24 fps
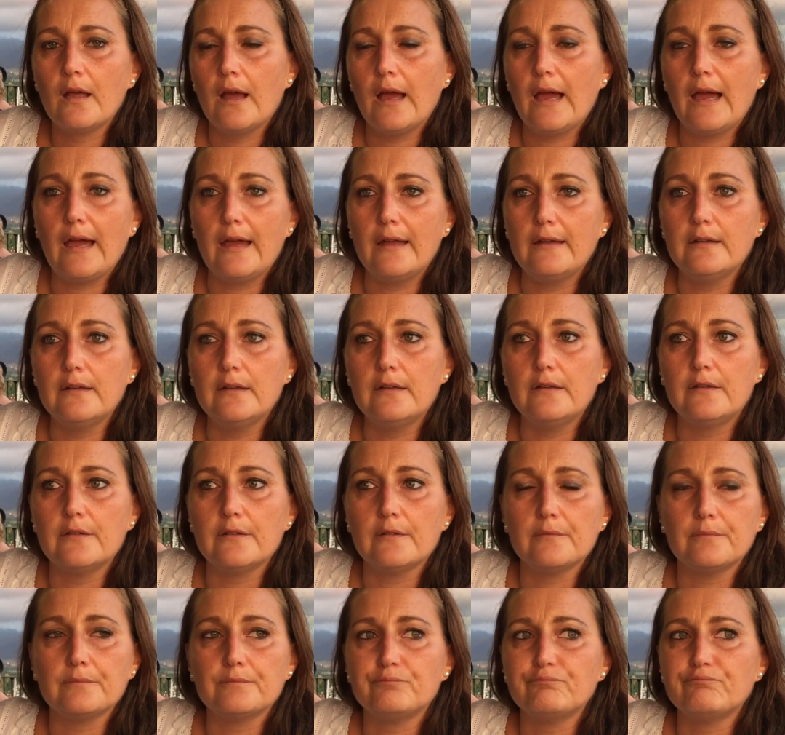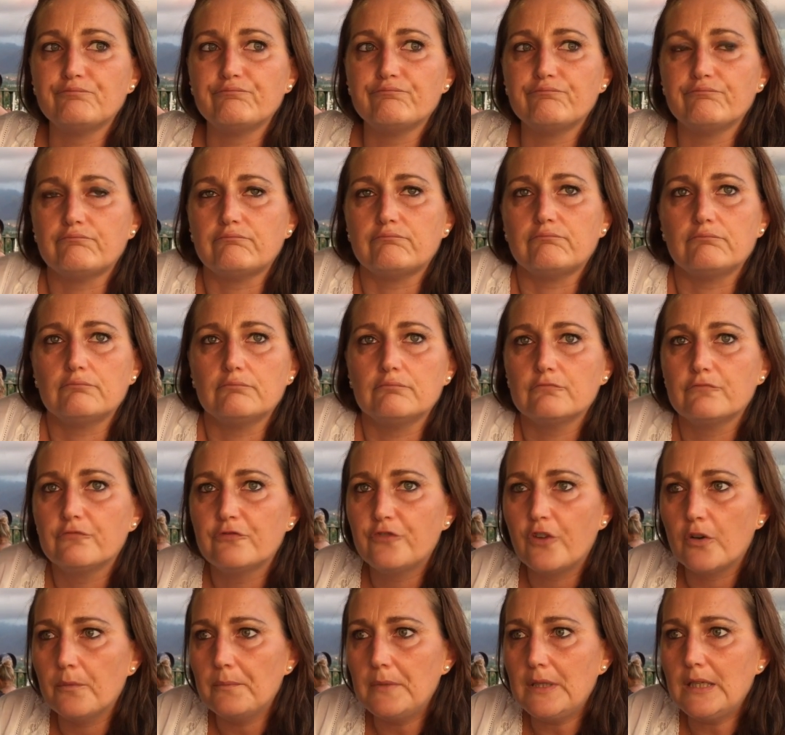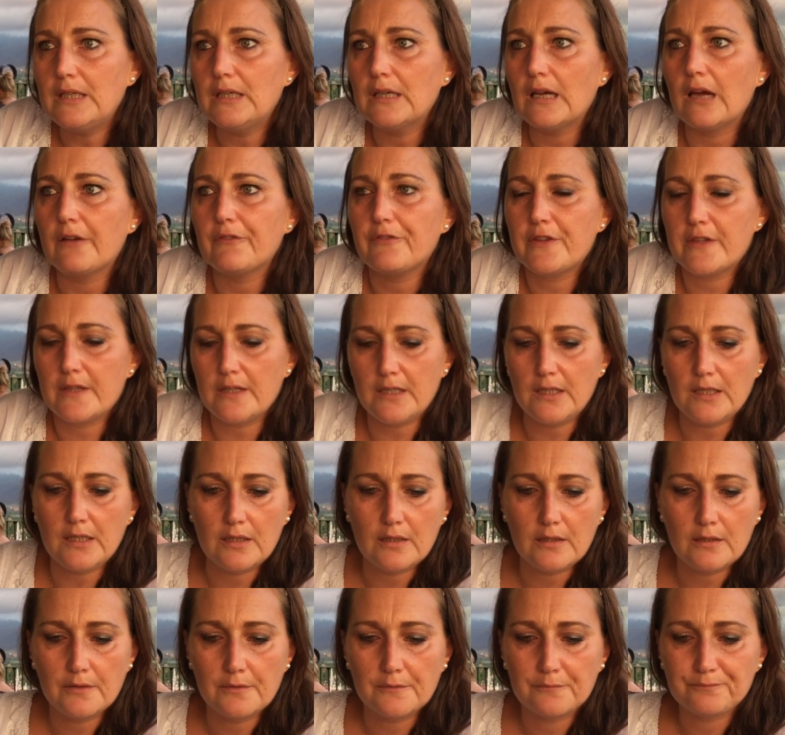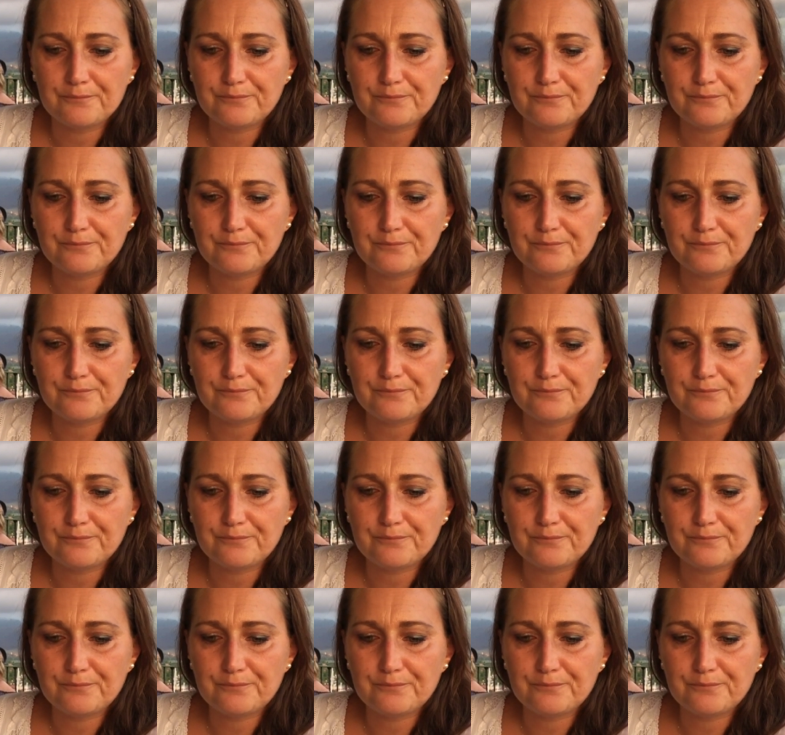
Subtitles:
And for me, I've seen